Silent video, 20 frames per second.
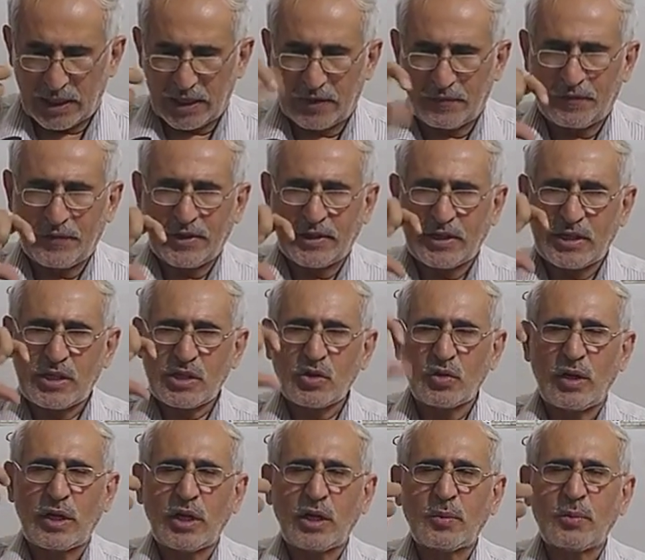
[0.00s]
If it is
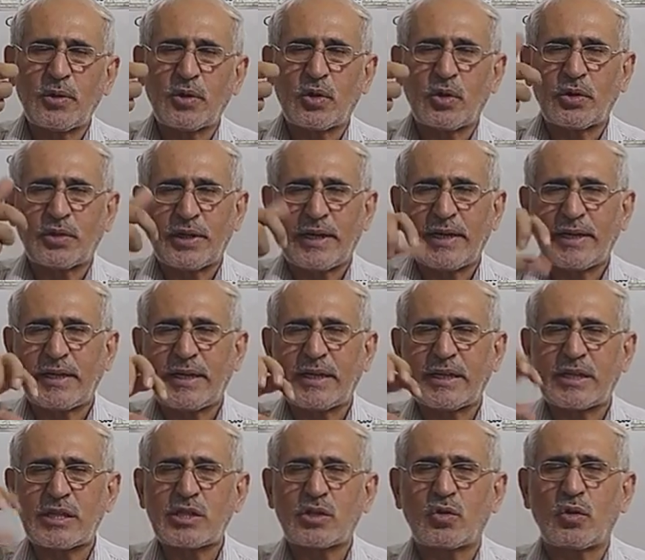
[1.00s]
going to be rotated,
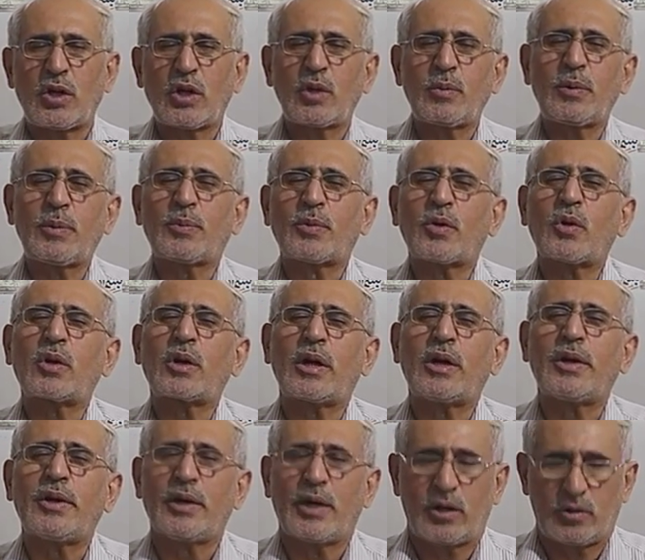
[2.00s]
it is going to be
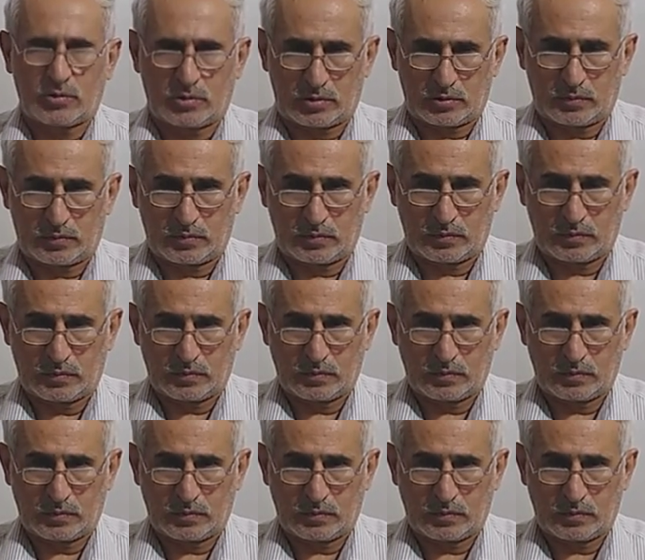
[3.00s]
broken down.